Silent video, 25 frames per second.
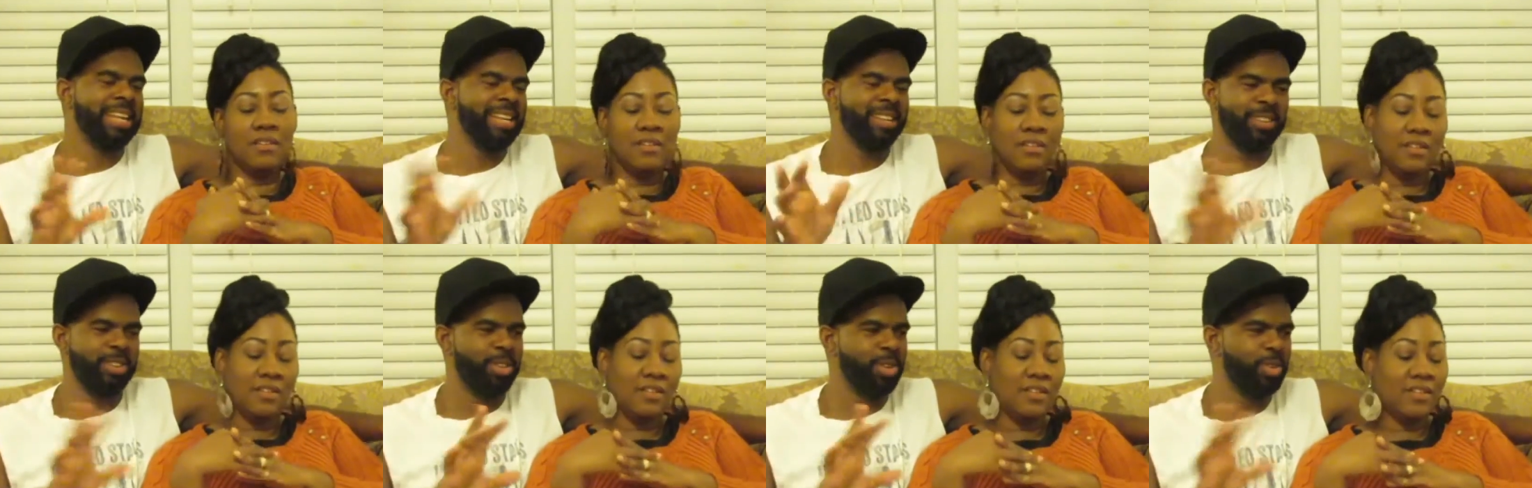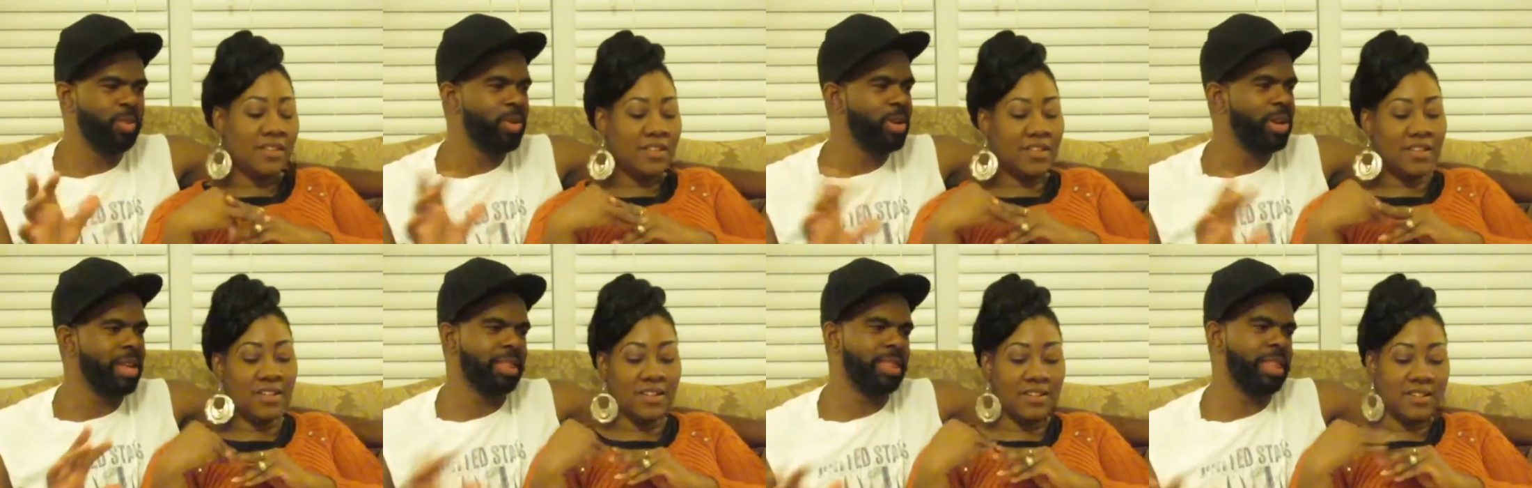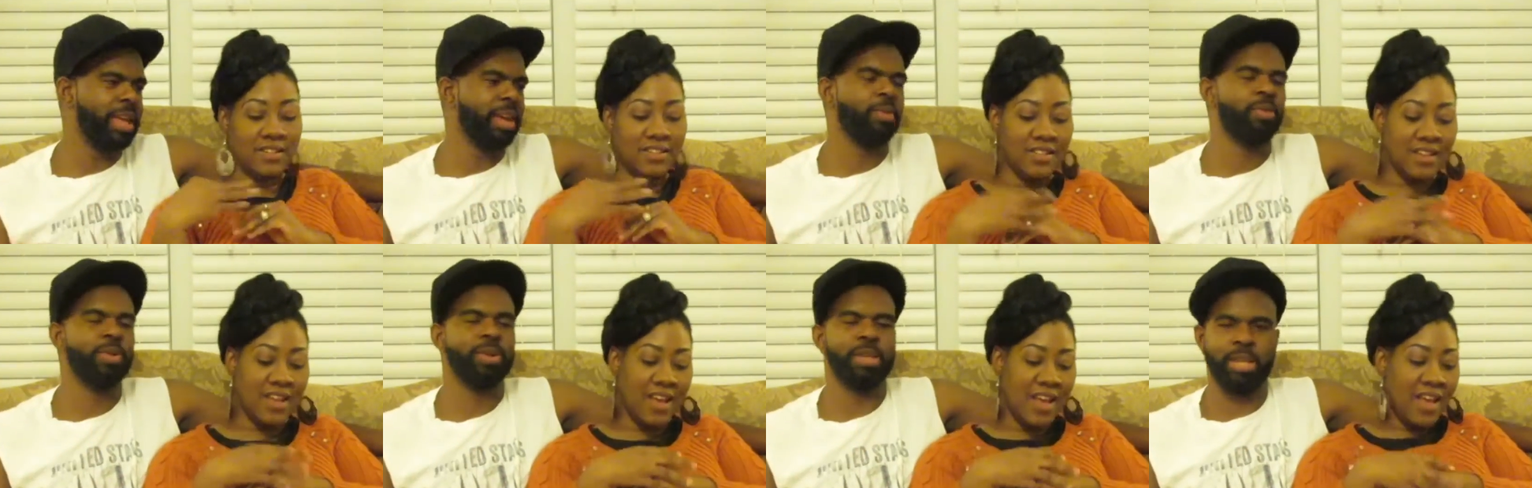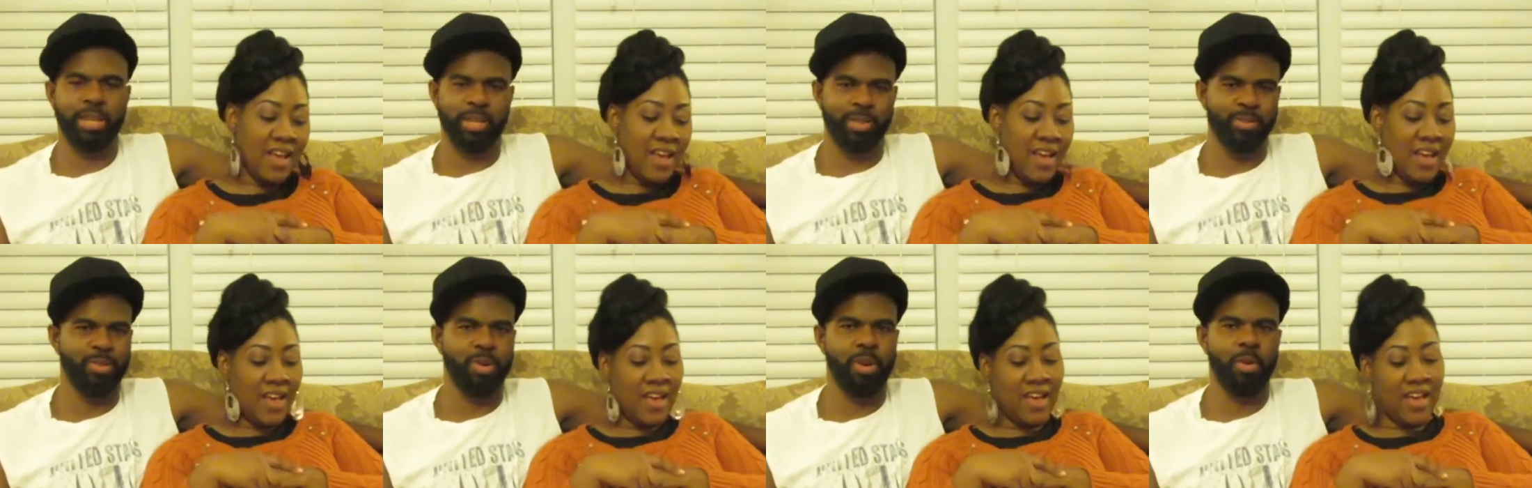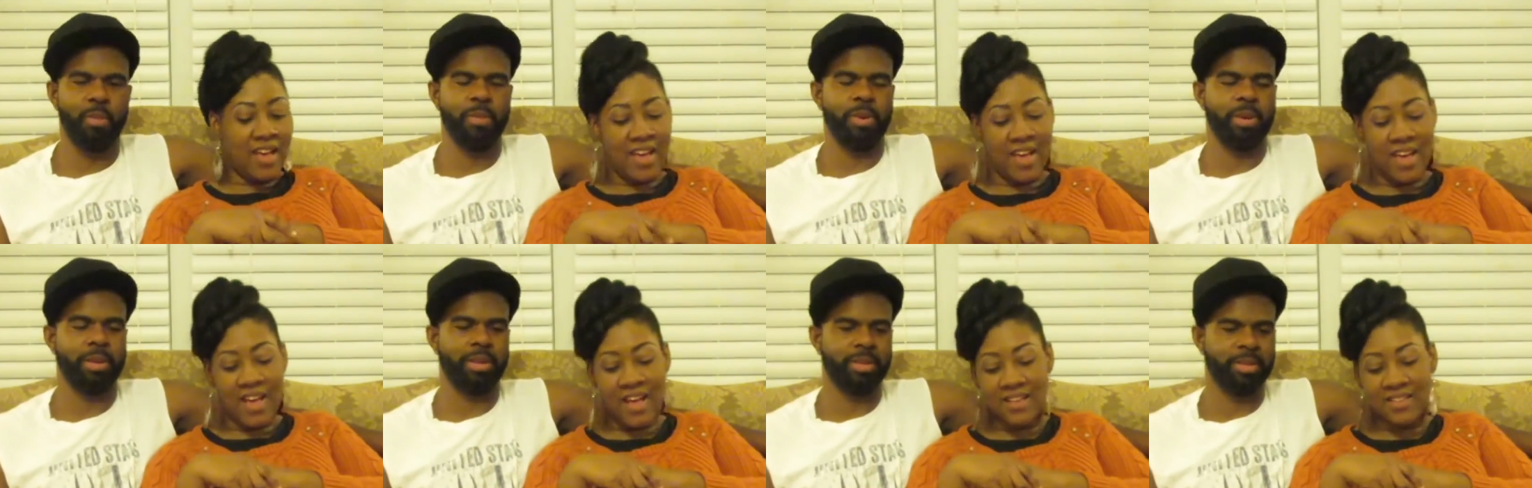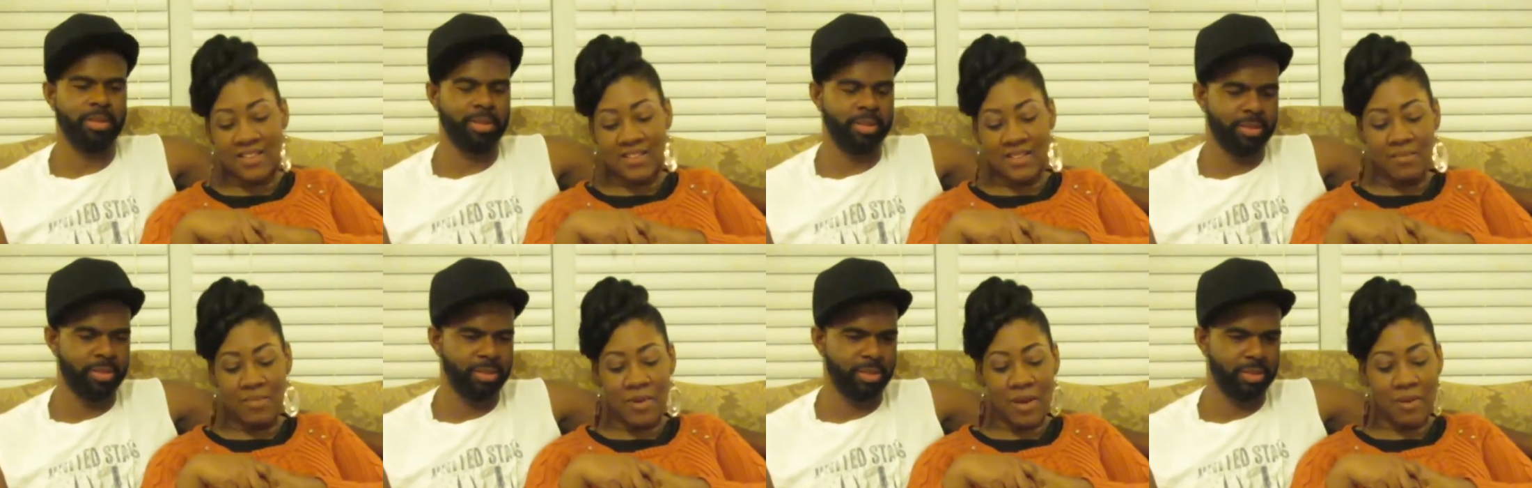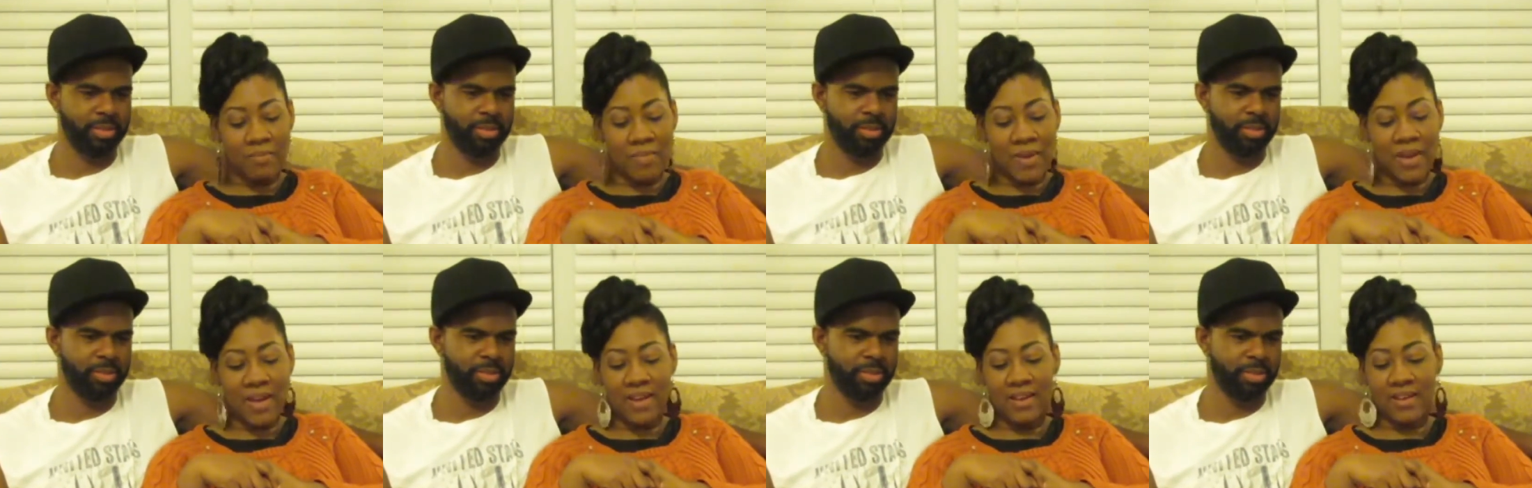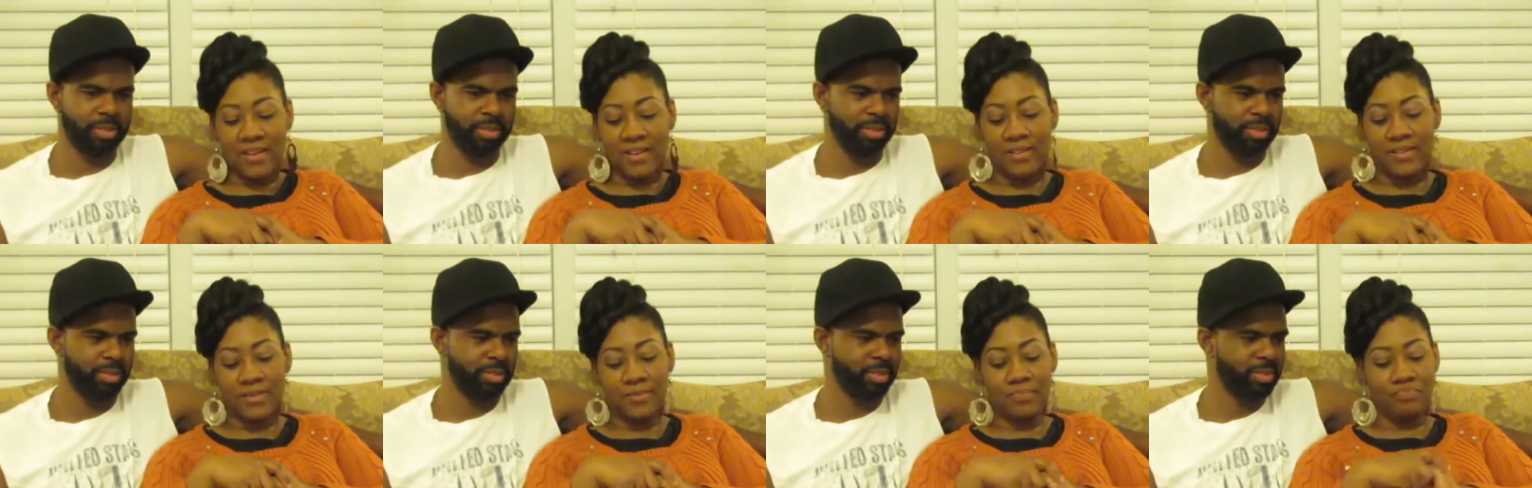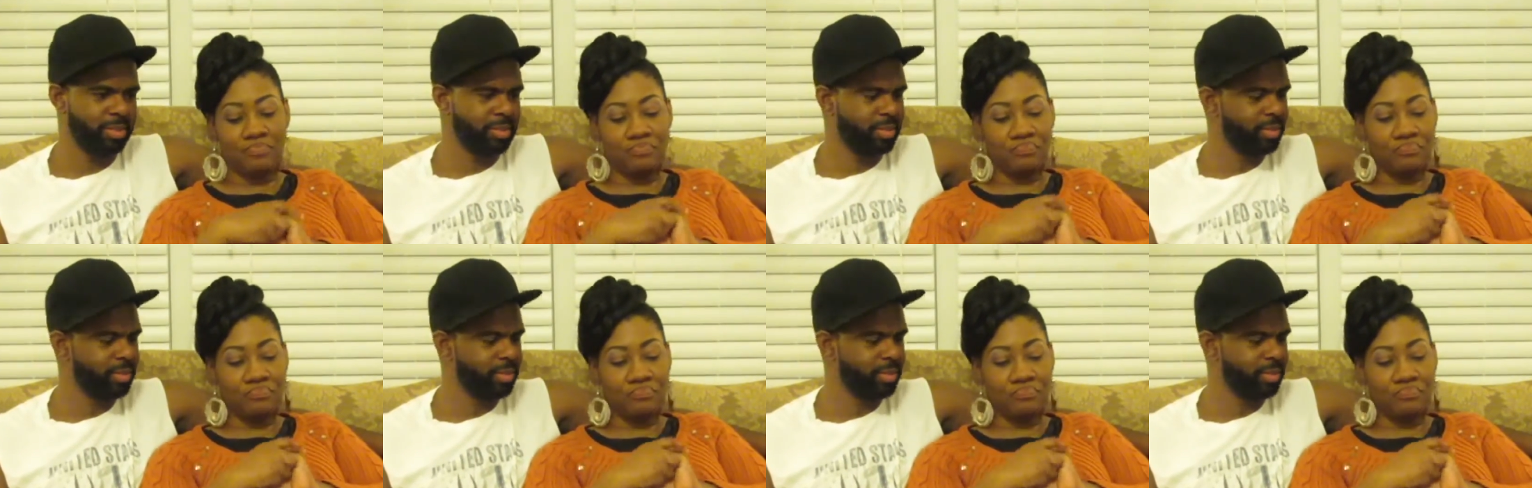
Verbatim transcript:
Speaker 1: didn't do anything this with this woman
Speaker 2: ass about maggie